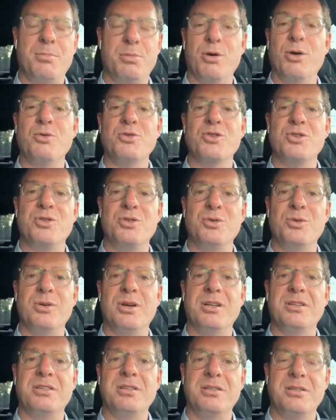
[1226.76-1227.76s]
approach
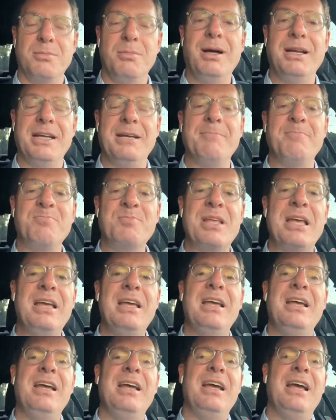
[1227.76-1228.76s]
to money.
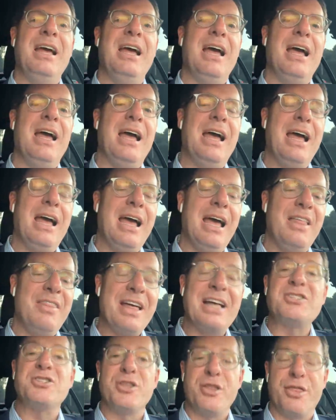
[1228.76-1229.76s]

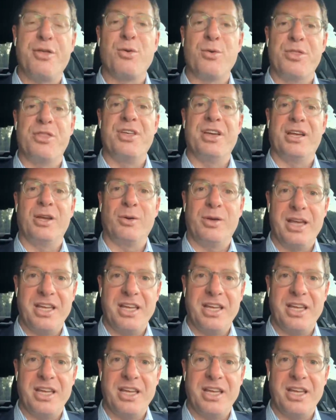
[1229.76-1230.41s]
That's the third thing,